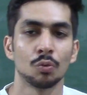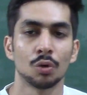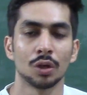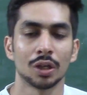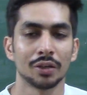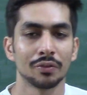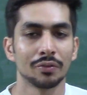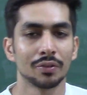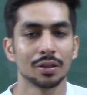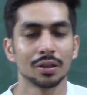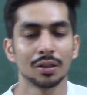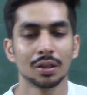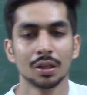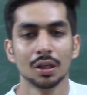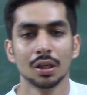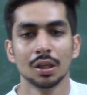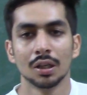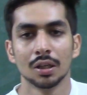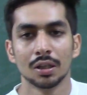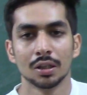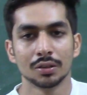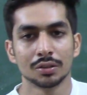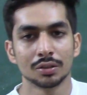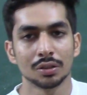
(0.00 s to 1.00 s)
Whatever
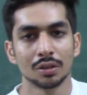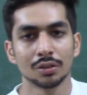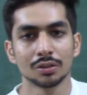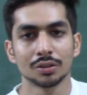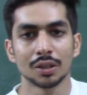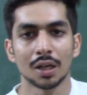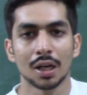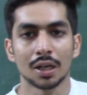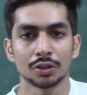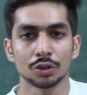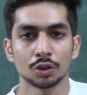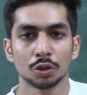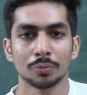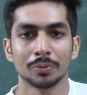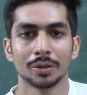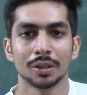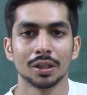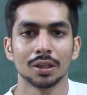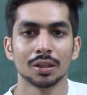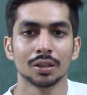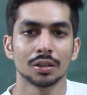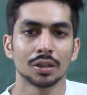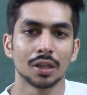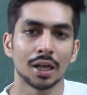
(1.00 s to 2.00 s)
research has to be
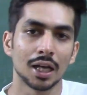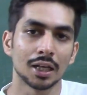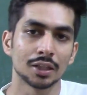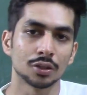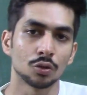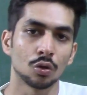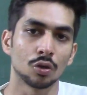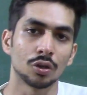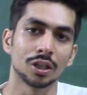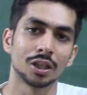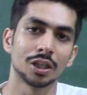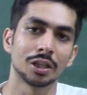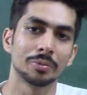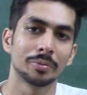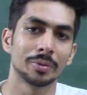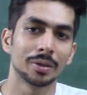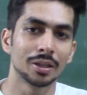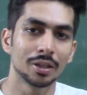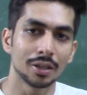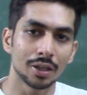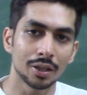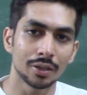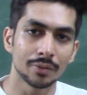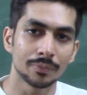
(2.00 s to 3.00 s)
done has already
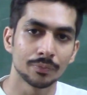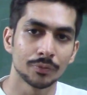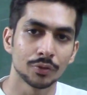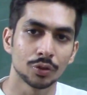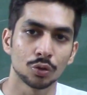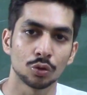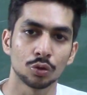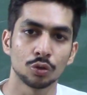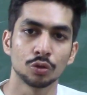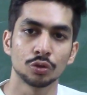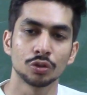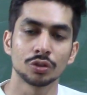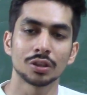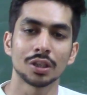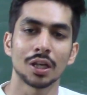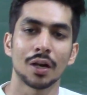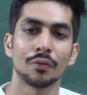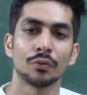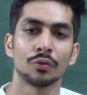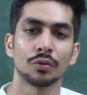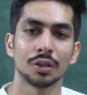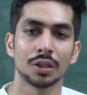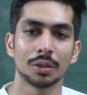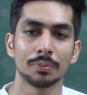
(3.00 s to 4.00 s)
been done, so you just
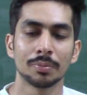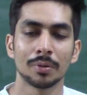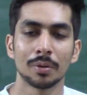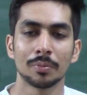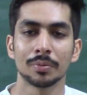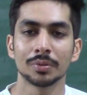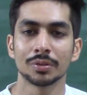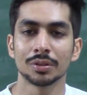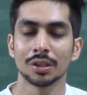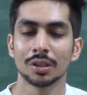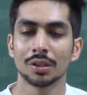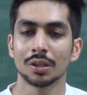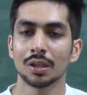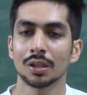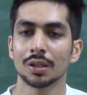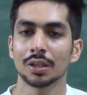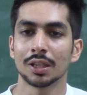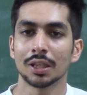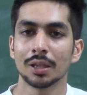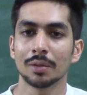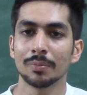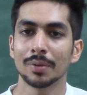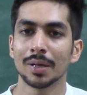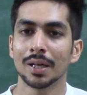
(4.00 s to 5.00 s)
have to repurpose the drug,
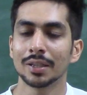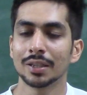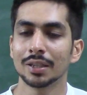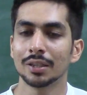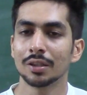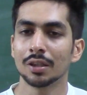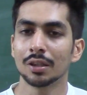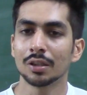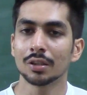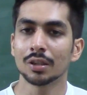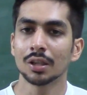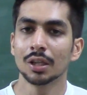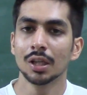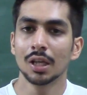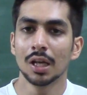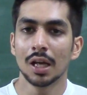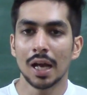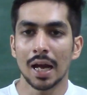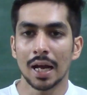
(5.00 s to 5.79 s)
rebrand the drug,